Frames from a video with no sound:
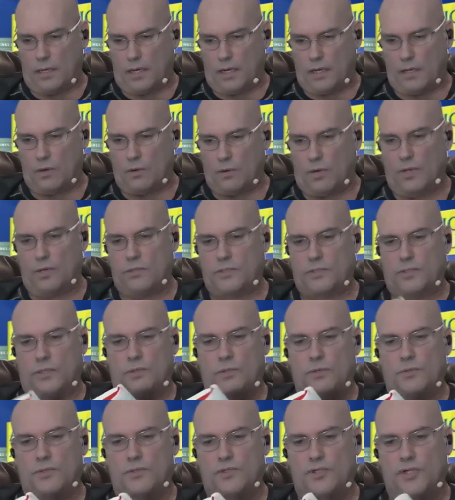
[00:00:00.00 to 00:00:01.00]
are going. So
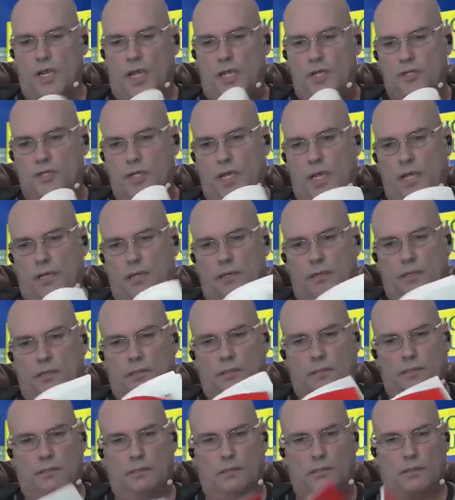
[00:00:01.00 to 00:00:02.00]
who's JJ?
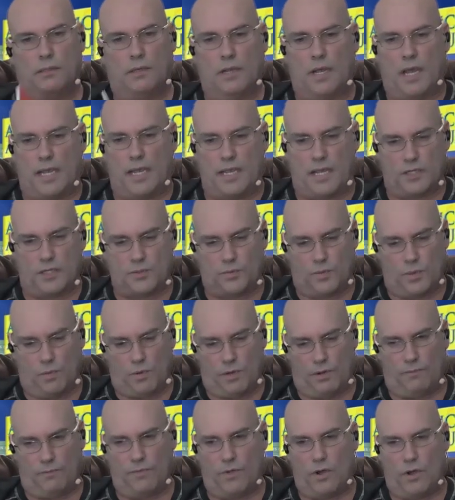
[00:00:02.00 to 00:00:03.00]
I guess we would
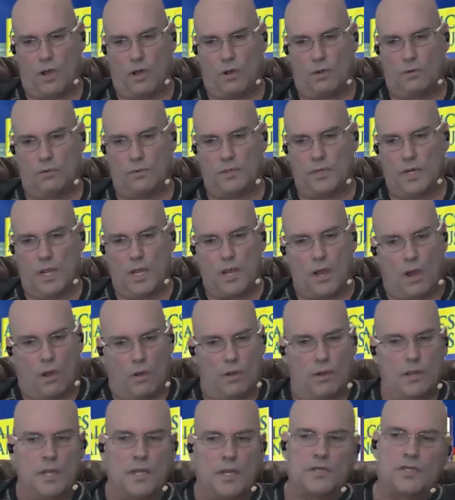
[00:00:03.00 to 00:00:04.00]
have known.
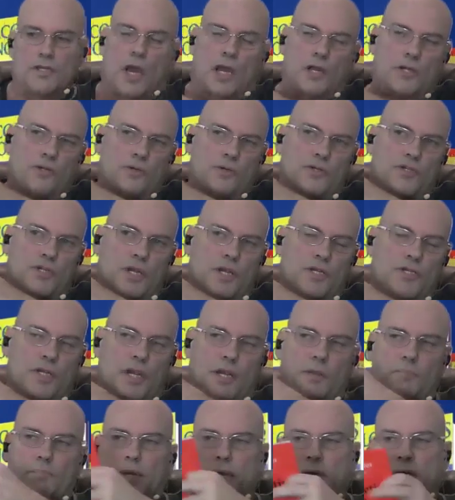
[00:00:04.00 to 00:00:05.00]
Oh, Dr.
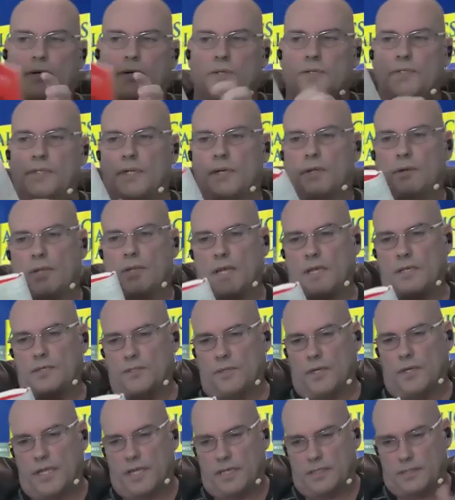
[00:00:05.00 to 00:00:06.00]
JJ Peterson. Okay, so
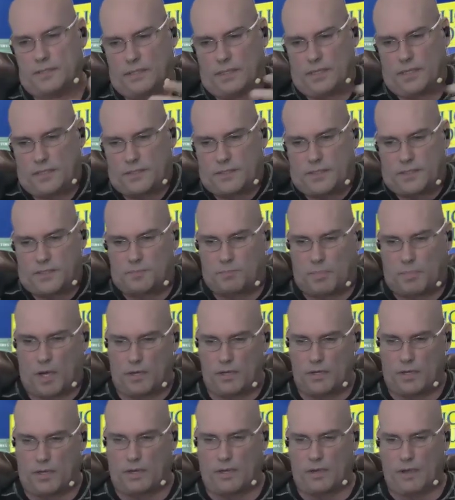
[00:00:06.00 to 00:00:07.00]
I guess it's his
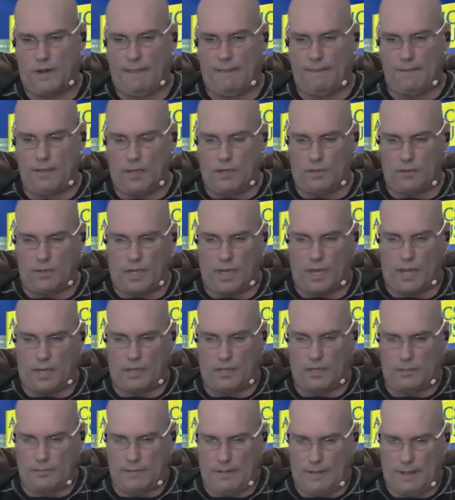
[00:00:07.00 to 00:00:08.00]
partner. Okay,
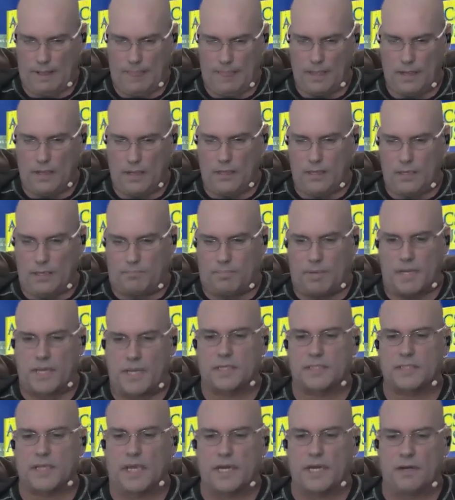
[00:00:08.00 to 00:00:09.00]

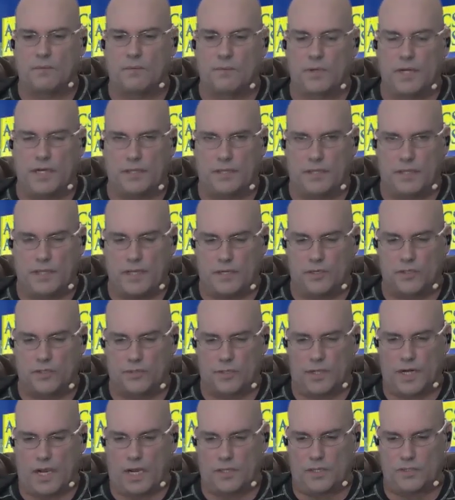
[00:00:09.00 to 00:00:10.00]
because I didn't read the
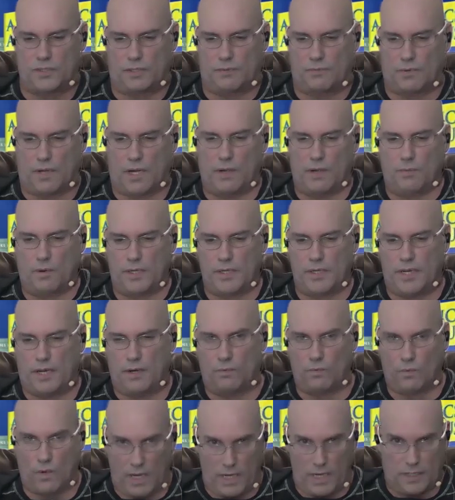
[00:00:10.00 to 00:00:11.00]
introduction, right? I wanted to get
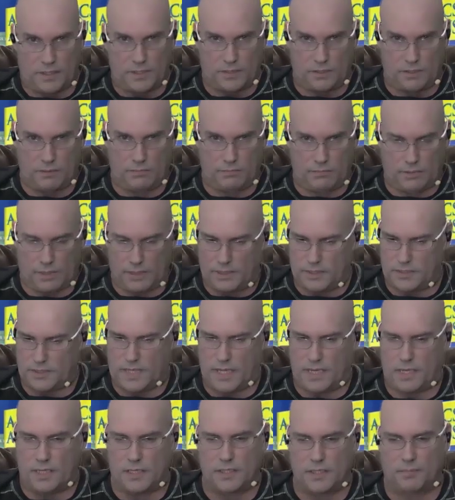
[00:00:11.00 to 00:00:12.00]
right into, let's
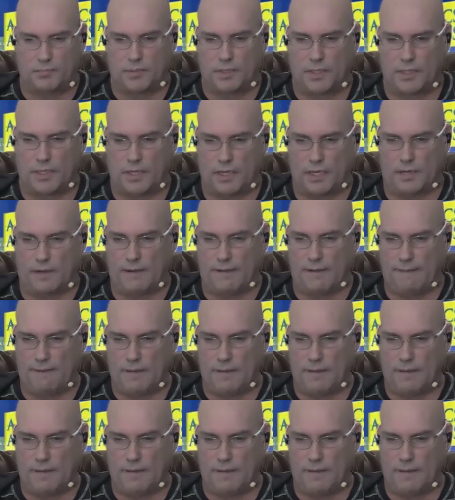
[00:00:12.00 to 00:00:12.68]
get into the book here,